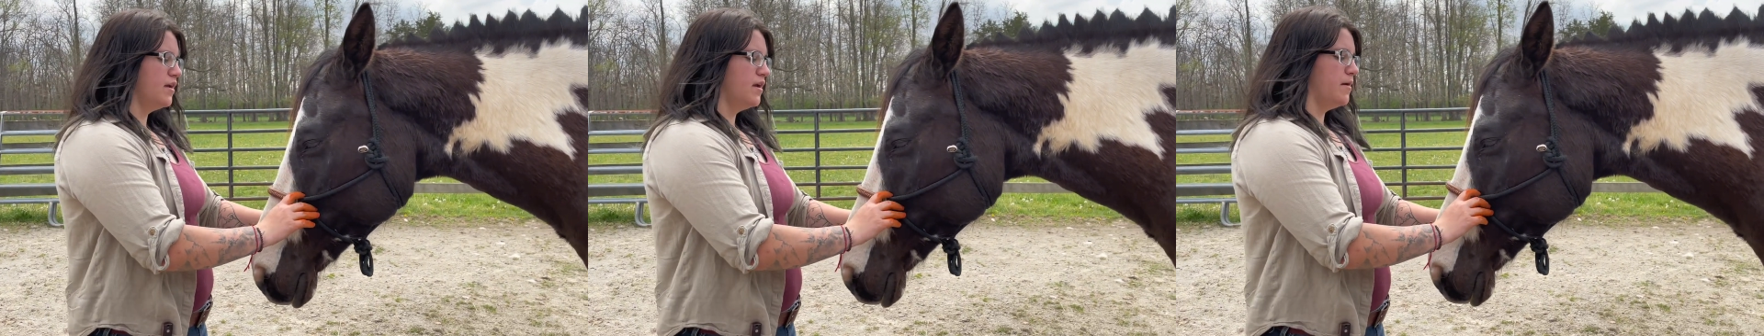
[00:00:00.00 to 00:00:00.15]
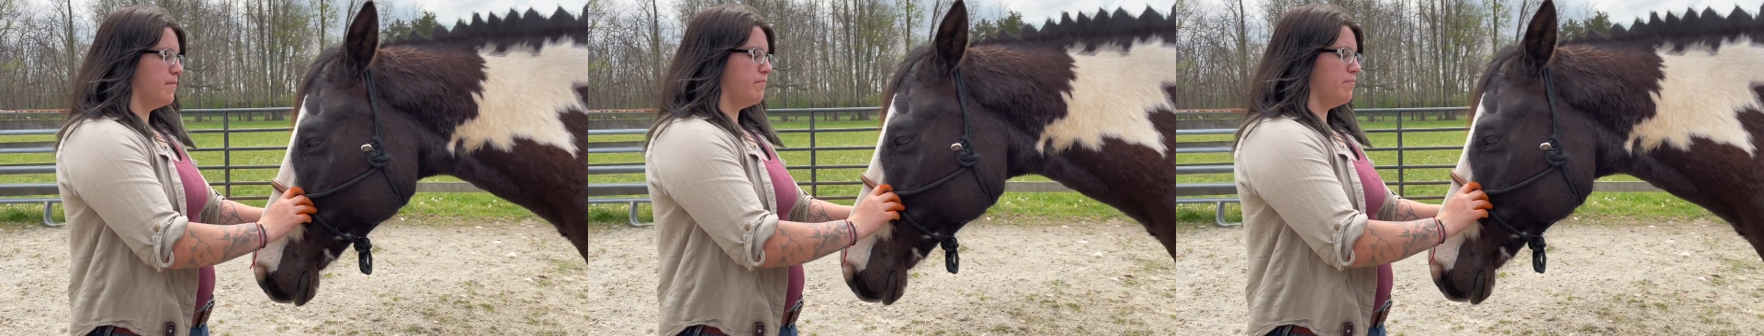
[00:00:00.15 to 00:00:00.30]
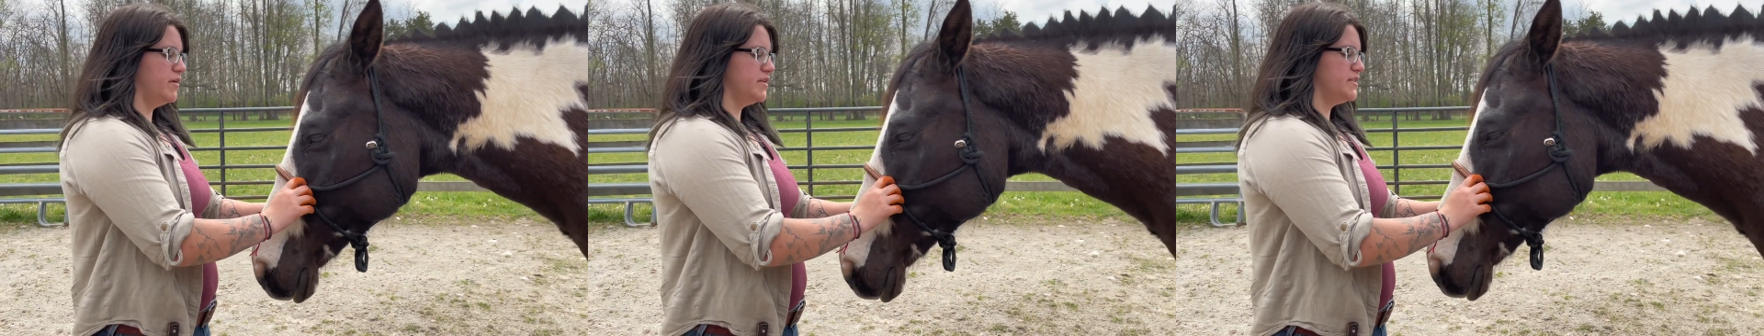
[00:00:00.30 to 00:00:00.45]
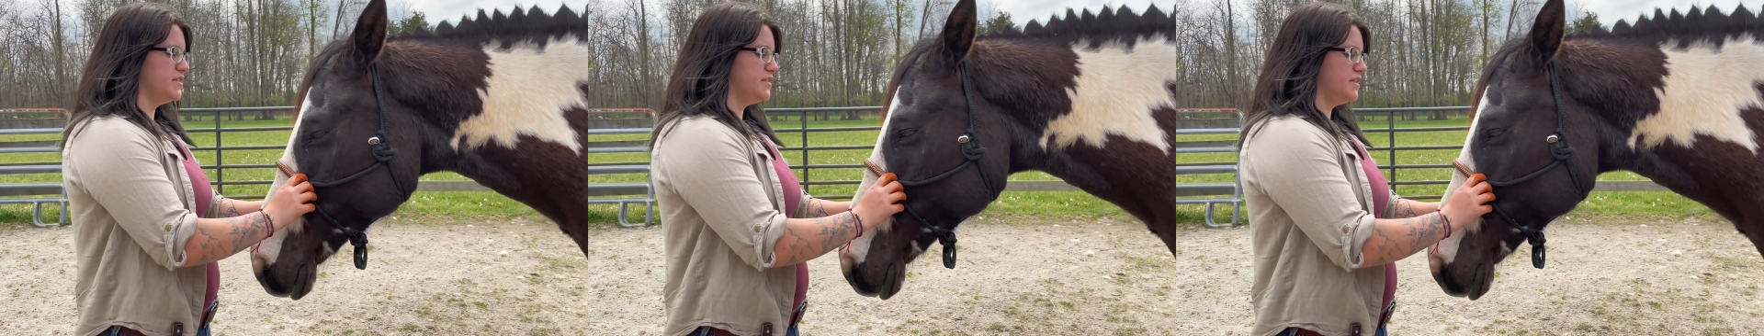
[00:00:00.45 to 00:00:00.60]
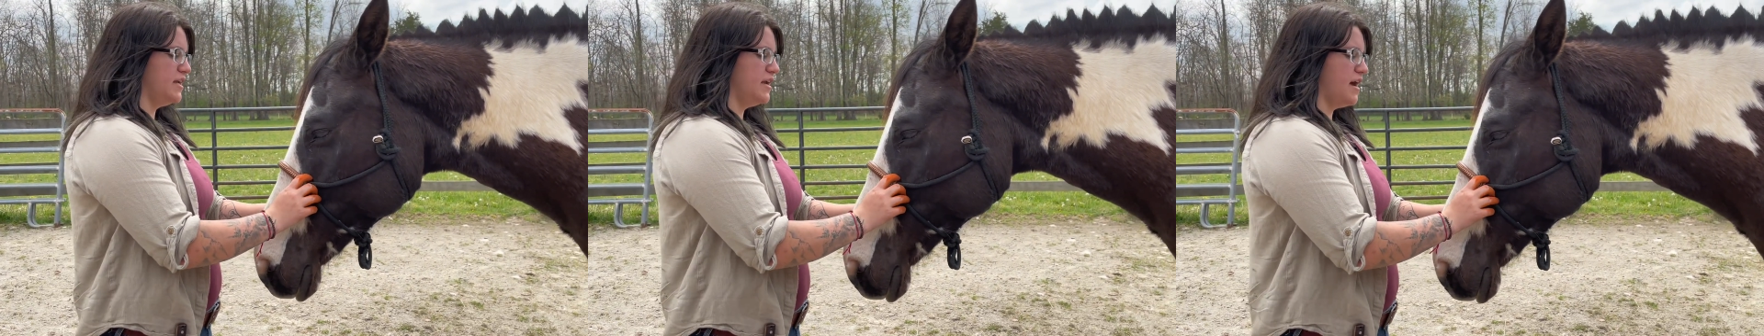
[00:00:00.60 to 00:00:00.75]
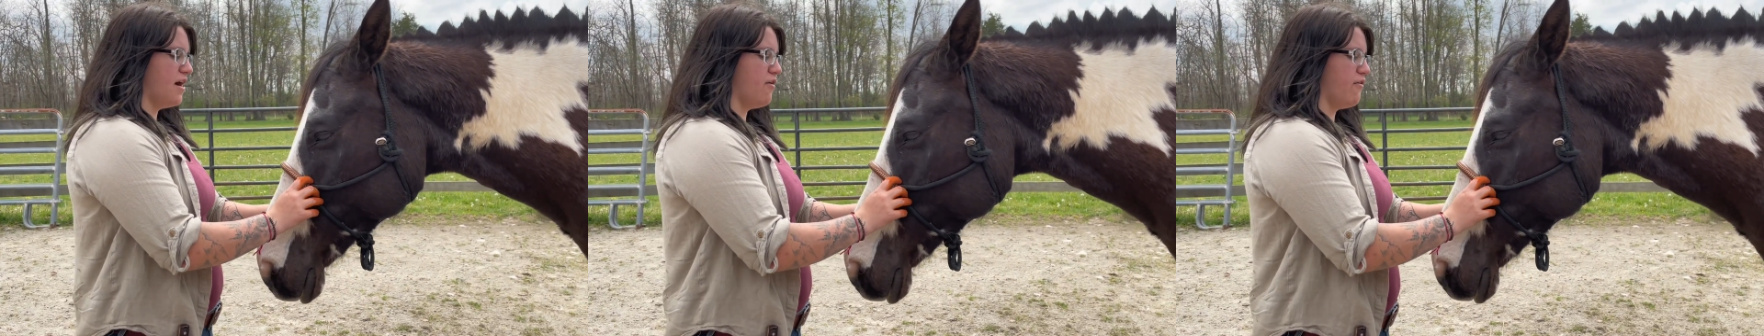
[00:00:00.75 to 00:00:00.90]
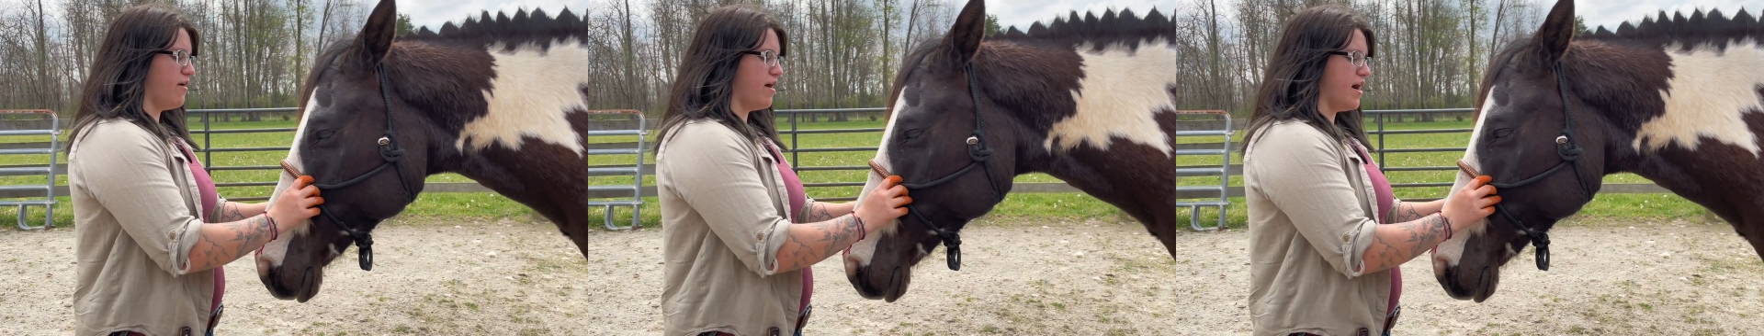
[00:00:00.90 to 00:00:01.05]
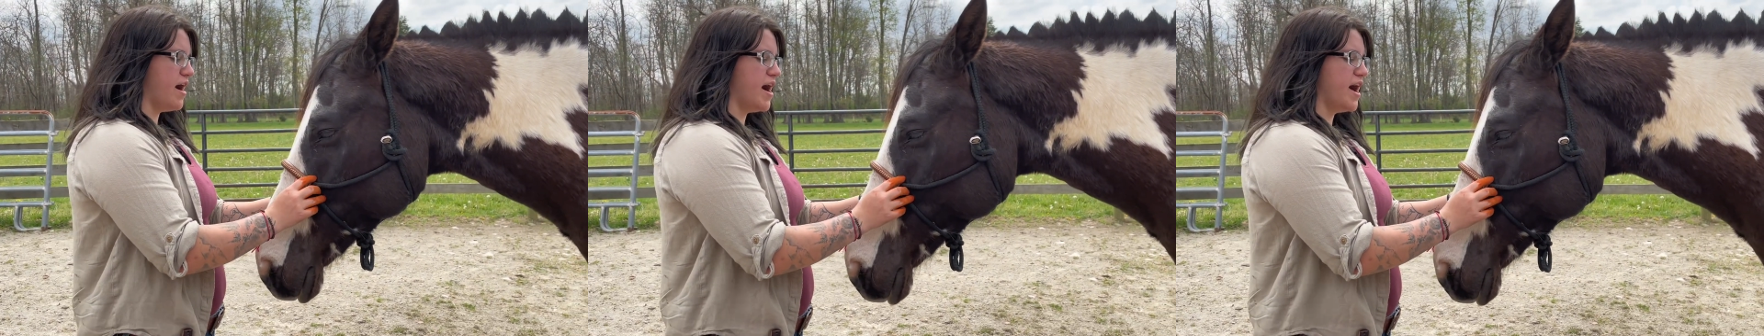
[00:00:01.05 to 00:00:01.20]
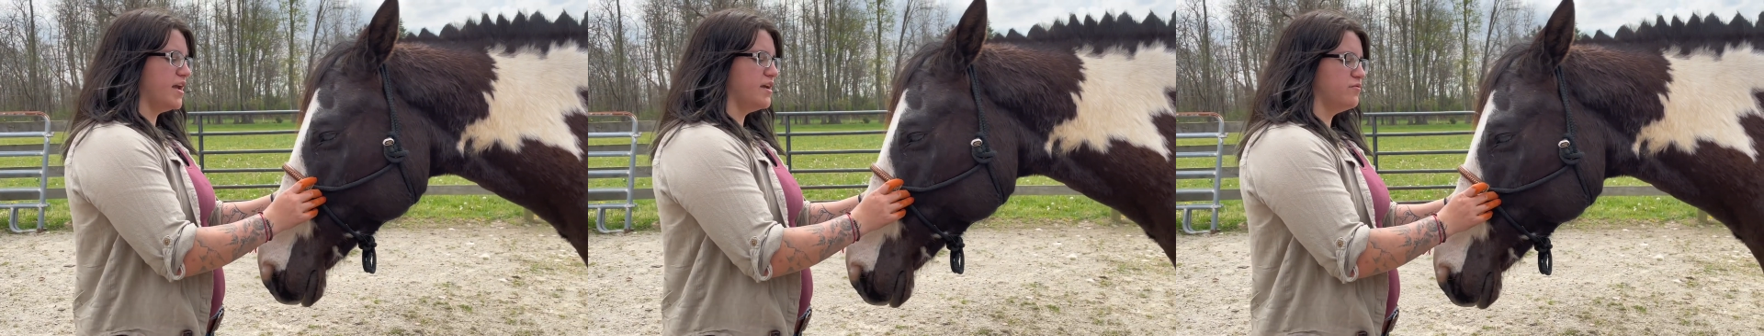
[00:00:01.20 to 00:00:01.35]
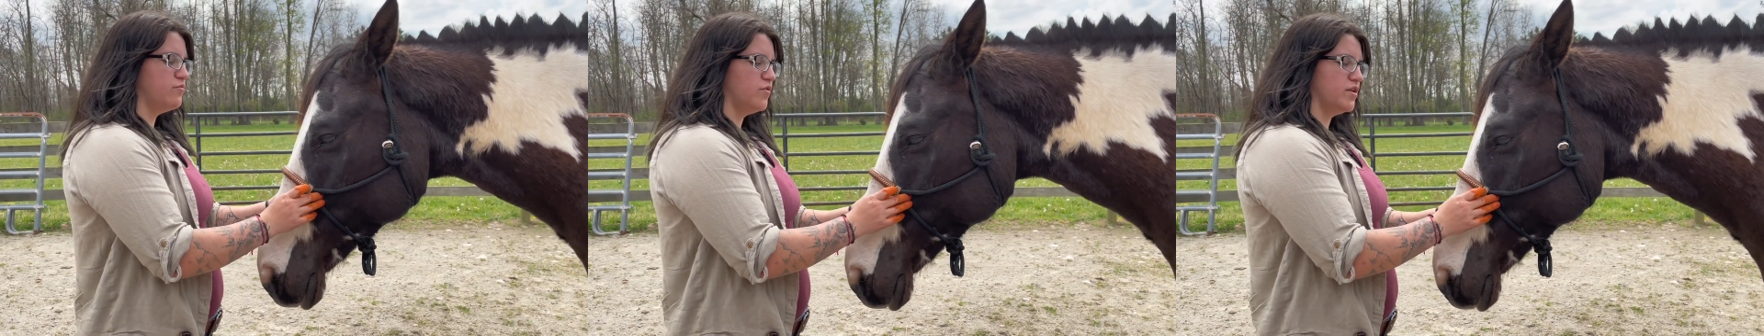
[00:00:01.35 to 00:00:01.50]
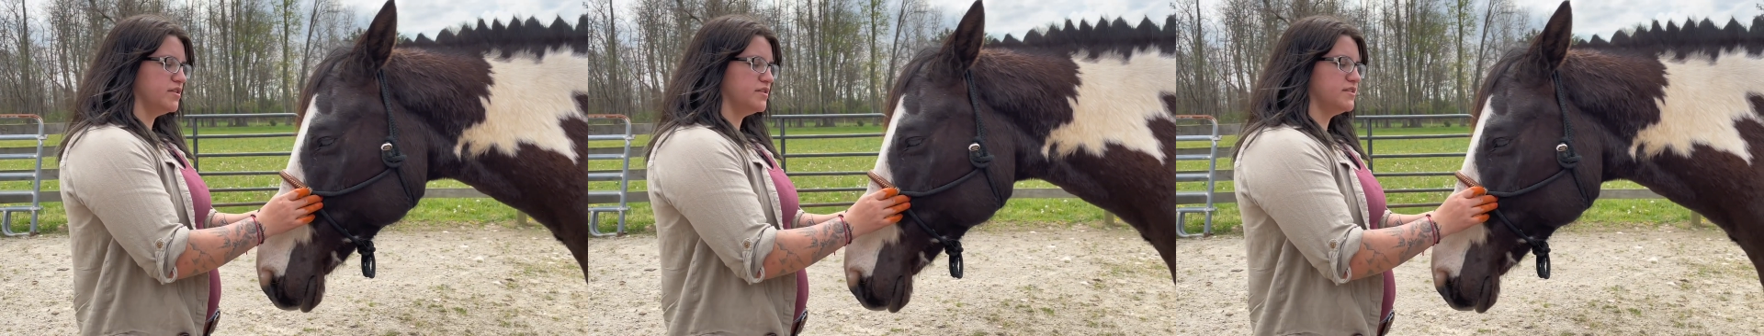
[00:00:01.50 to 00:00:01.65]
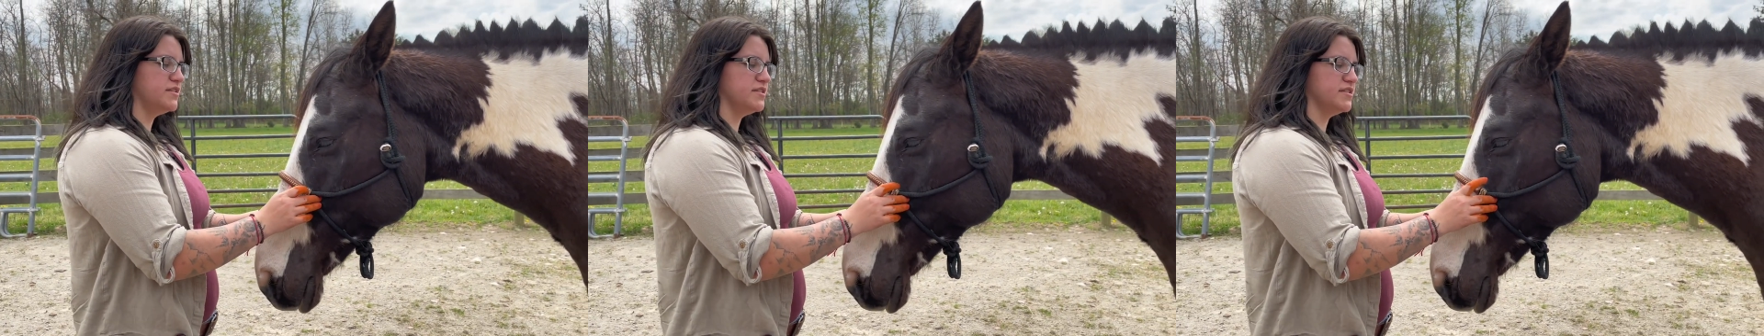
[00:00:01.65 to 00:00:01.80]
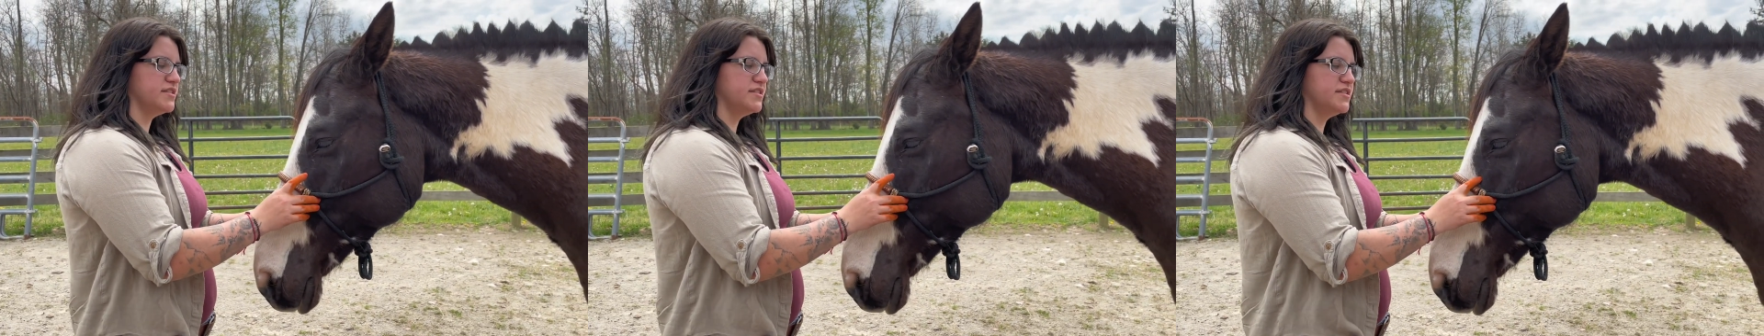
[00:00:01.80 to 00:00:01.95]
but see how high it wants
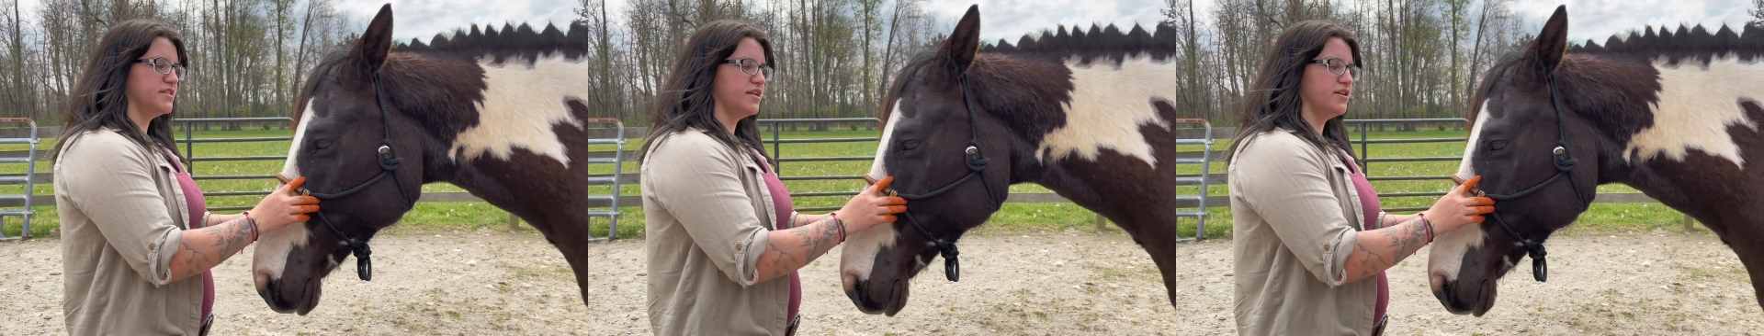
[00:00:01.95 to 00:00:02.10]
to sit